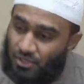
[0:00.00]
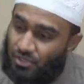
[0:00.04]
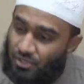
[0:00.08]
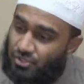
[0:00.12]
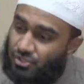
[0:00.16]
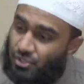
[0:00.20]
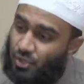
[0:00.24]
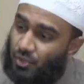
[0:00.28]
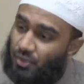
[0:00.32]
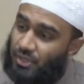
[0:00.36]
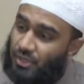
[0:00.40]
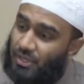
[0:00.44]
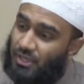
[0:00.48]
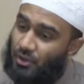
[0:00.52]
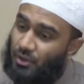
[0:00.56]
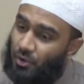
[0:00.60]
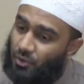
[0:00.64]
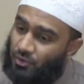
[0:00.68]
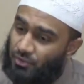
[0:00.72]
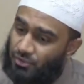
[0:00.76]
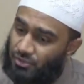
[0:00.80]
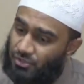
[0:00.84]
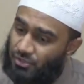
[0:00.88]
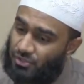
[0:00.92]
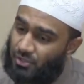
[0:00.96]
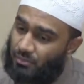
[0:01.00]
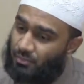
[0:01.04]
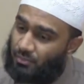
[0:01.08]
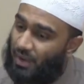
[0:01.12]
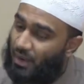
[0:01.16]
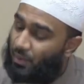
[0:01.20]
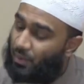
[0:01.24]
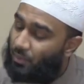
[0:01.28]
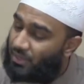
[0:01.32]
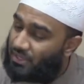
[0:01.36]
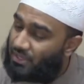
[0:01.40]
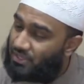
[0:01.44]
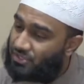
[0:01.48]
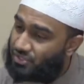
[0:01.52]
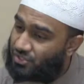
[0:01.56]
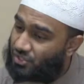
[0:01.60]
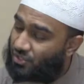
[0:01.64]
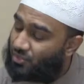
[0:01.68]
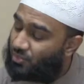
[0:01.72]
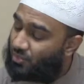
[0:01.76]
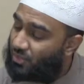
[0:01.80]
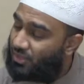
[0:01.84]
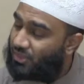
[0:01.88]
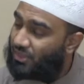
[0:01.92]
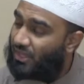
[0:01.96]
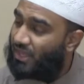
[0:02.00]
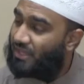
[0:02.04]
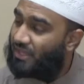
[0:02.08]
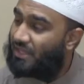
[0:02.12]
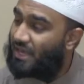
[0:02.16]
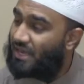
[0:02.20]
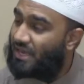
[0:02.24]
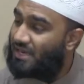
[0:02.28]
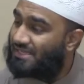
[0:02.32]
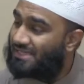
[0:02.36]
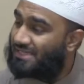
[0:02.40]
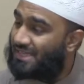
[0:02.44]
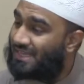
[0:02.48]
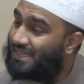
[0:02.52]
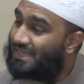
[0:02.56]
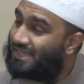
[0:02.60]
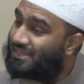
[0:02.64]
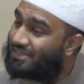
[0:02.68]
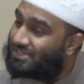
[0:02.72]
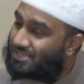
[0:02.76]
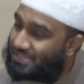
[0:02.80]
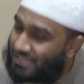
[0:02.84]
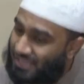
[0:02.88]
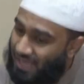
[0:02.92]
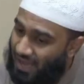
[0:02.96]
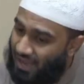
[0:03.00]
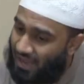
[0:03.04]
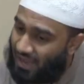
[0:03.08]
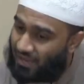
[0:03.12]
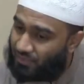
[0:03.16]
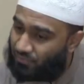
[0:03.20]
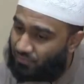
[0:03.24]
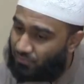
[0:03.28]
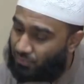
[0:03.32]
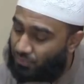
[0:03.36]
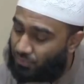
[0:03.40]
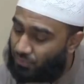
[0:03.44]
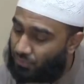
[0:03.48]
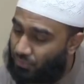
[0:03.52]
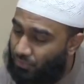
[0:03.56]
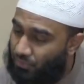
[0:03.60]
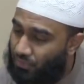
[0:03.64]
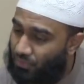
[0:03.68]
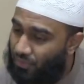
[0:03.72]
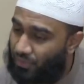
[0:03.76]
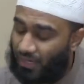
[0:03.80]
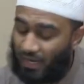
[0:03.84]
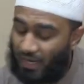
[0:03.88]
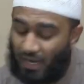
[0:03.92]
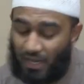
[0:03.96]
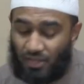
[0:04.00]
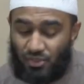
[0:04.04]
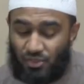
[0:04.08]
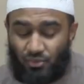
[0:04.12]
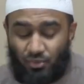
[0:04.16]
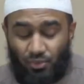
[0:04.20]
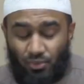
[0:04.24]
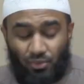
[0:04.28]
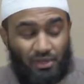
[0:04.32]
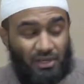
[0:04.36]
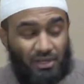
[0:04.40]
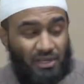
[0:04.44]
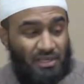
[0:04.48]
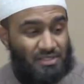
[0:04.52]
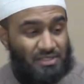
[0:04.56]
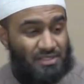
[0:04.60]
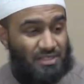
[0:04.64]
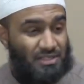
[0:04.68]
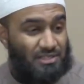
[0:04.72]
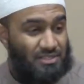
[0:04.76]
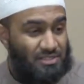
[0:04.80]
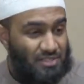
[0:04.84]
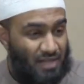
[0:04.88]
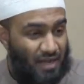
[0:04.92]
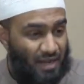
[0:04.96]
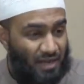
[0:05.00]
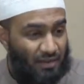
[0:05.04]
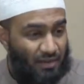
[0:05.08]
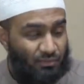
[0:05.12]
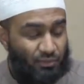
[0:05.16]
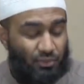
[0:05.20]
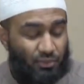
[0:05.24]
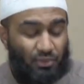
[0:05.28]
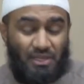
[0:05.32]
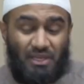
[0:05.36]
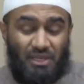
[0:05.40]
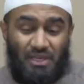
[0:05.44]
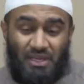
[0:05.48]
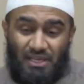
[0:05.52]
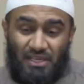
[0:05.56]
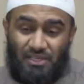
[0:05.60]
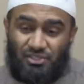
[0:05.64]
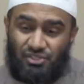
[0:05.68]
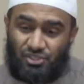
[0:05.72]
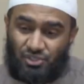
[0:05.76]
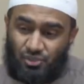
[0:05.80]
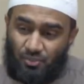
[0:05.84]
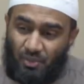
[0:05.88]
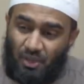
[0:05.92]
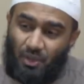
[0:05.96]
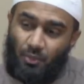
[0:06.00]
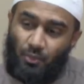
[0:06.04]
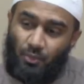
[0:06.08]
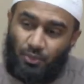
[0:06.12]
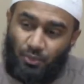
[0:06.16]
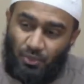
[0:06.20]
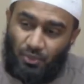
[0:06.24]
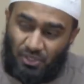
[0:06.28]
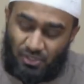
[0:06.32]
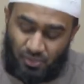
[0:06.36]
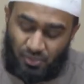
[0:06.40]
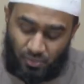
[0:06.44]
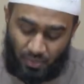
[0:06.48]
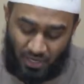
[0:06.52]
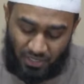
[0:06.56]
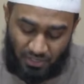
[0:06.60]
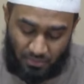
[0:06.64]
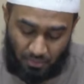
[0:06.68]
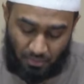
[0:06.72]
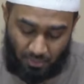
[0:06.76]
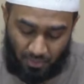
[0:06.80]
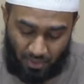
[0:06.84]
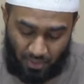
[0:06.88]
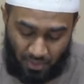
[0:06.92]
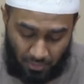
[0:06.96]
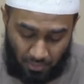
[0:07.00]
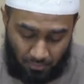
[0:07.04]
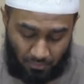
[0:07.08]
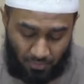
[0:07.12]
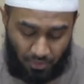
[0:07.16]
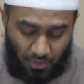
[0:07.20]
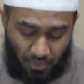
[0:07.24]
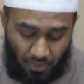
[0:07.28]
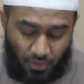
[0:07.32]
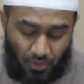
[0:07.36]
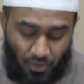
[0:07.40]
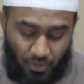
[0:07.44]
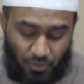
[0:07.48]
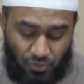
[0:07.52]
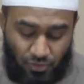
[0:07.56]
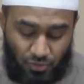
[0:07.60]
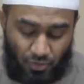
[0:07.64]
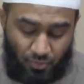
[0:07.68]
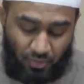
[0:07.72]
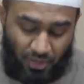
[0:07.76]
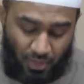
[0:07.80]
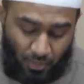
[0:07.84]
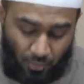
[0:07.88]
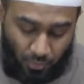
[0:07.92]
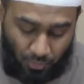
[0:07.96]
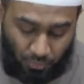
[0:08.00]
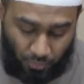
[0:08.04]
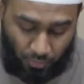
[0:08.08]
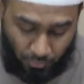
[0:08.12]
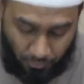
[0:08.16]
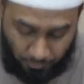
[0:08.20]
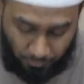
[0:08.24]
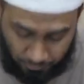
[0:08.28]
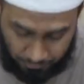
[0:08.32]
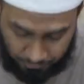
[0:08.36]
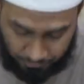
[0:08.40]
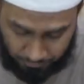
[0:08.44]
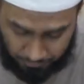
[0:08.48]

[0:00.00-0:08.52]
So he goes by what he's certain with, and that is that he does not have wudu, and the ruling is he does not have wudu, he needs to make wudu. It is wajib upon him to make wudu.